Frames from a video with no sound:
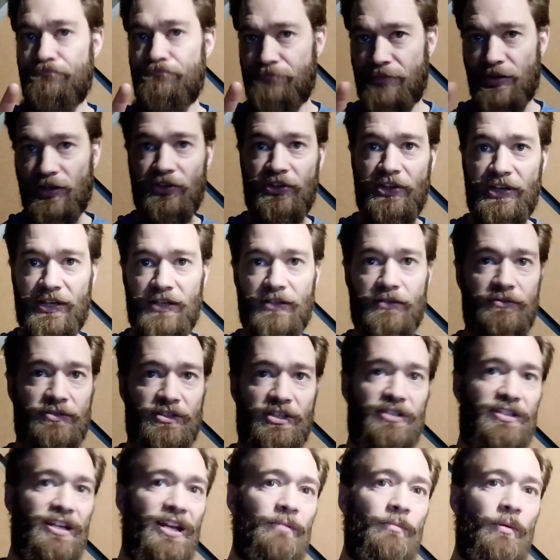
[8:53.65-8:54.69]
building
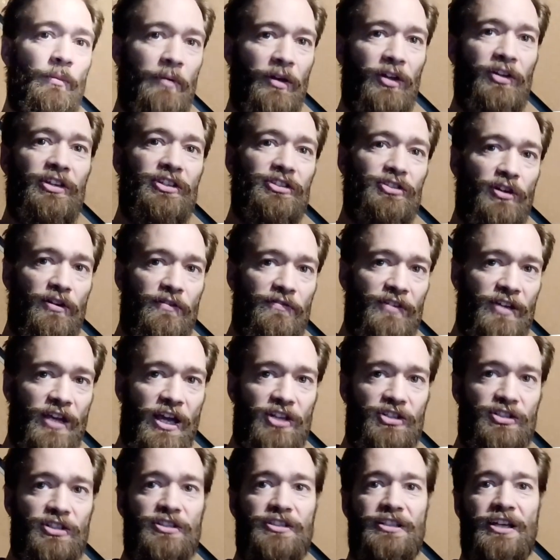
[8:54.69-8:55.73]
sustainable building
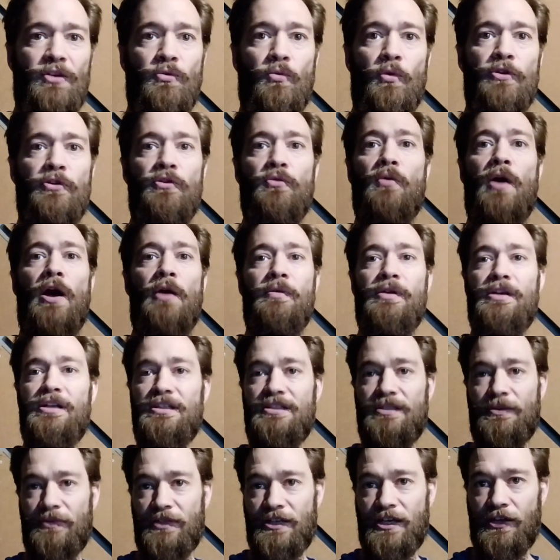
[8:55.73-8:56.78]
certifications and wonder why we need
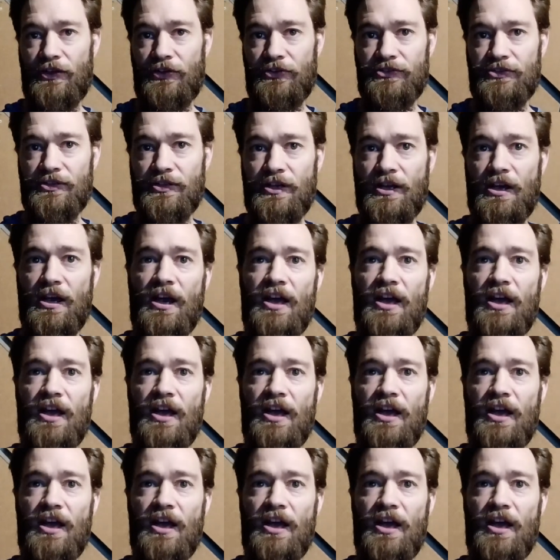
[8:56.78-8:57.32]
something else.